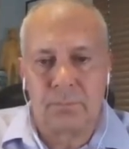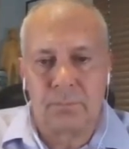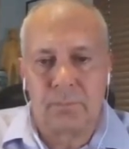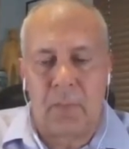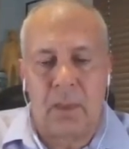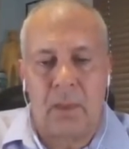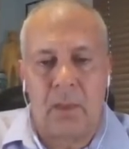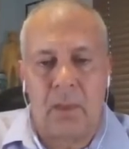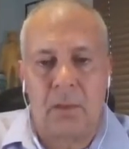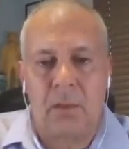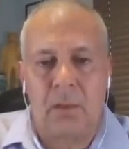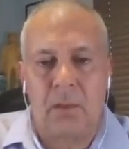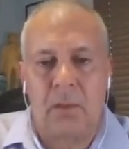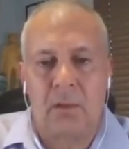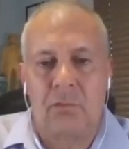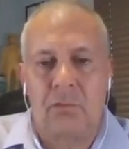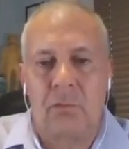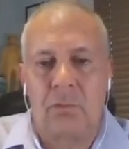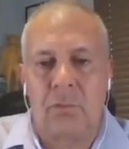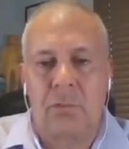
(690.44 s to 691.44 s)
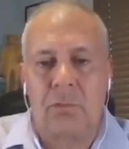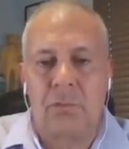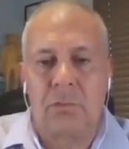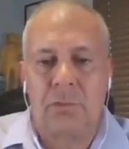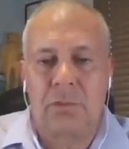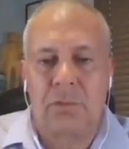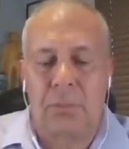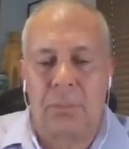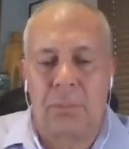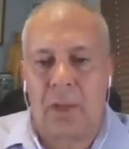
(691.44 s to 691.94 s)
And this
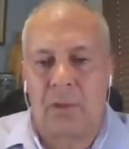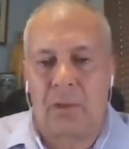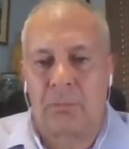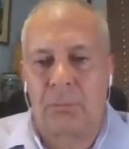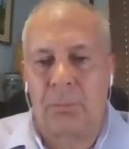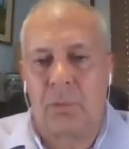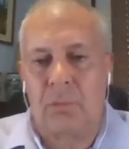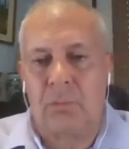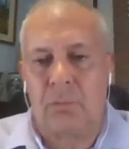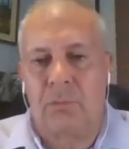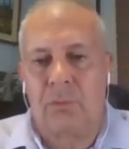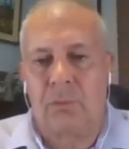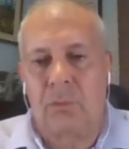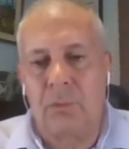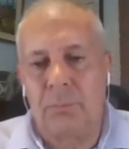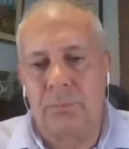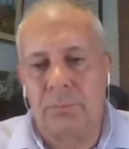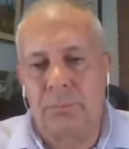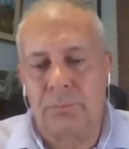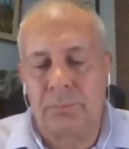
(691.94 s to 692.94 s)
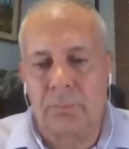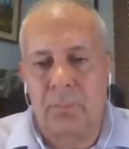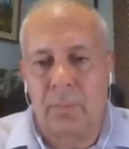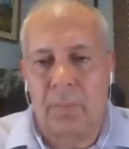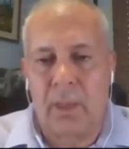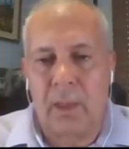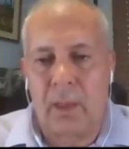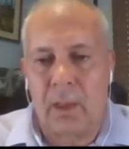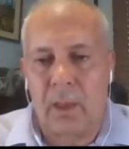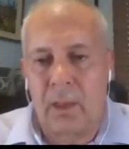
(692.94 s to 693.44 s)
shows the past producer,
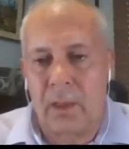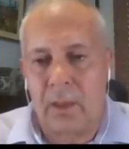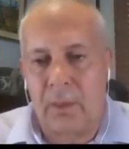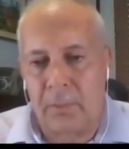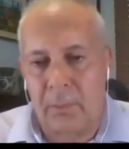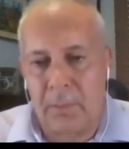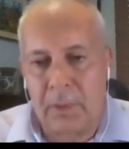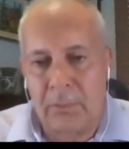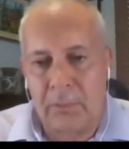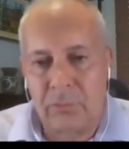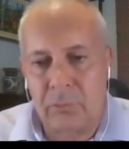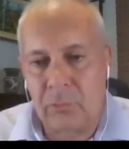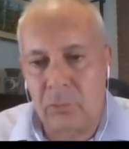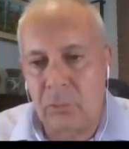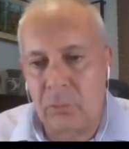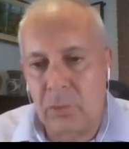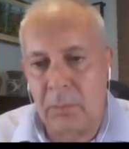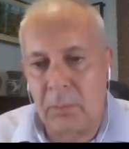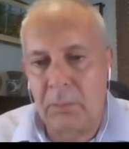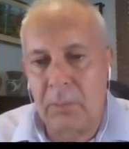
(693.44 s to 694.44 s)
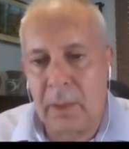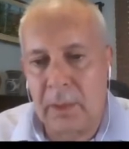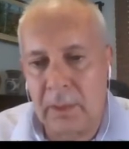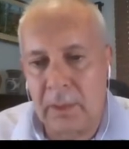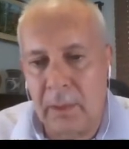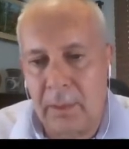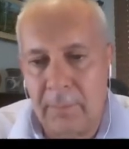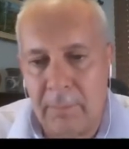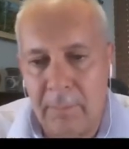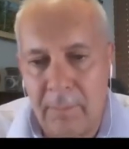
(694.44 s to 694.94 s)
the Mount Skukum
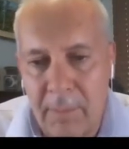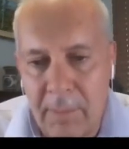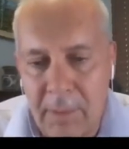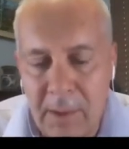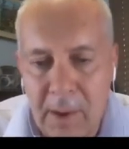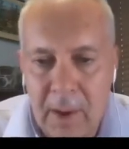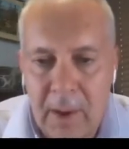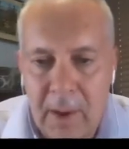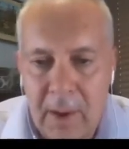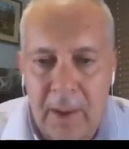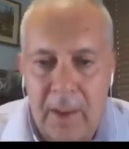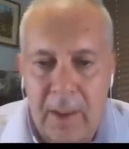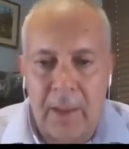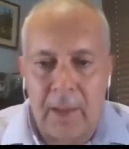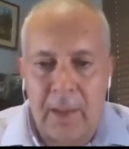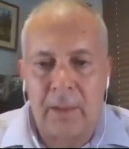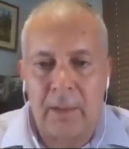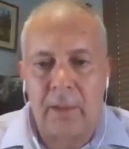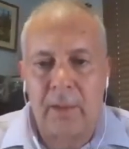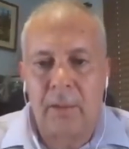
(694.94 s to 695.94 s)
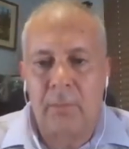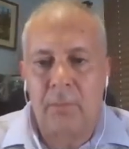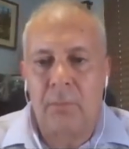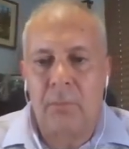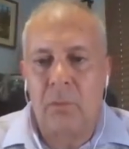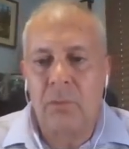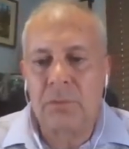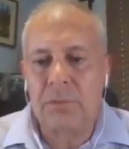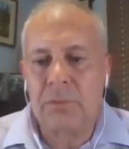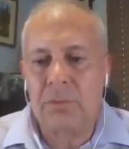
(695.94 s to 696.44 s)
mine. And
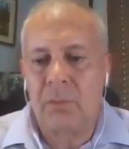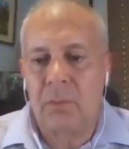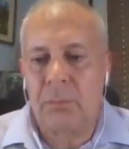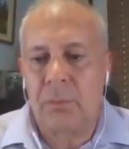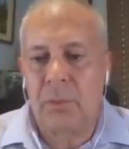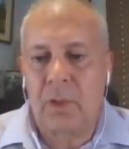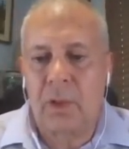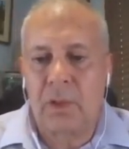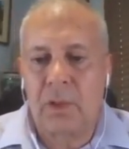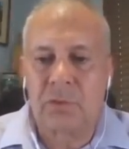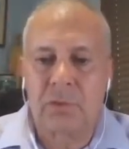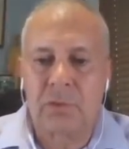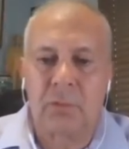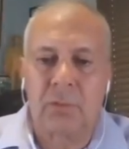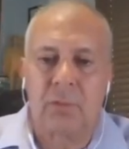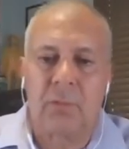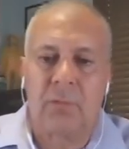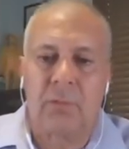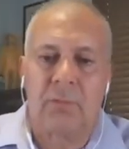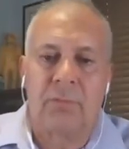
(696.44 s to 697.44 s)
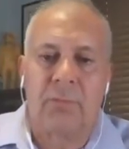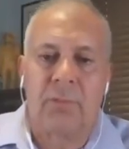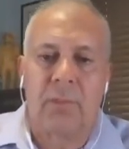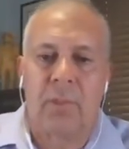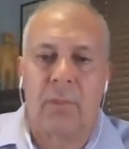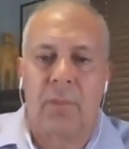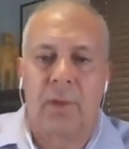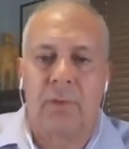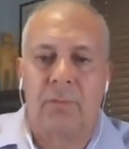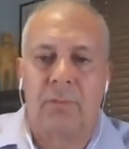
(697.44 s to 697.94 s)
most of the production from
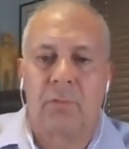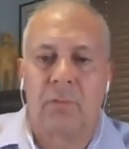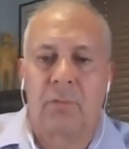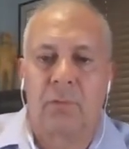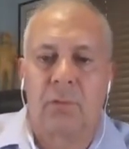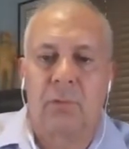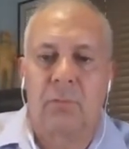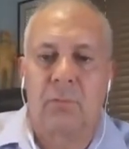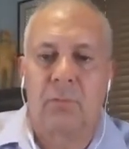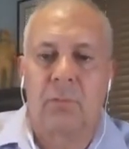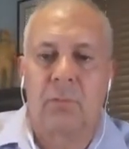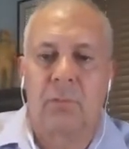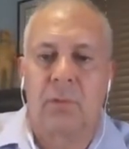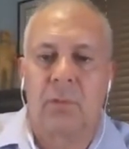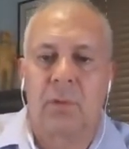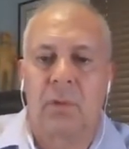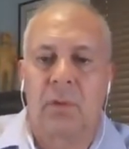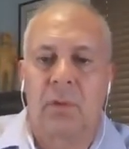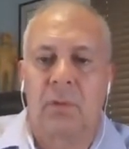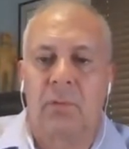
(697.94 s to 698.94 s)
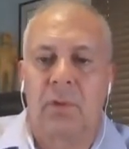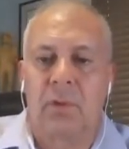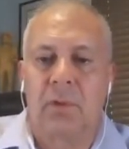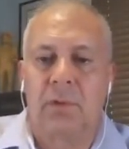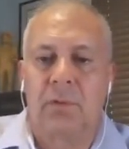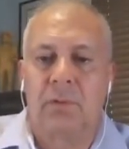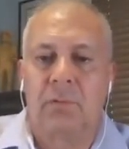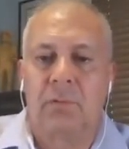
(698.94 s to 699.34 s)
the Mount Skukum was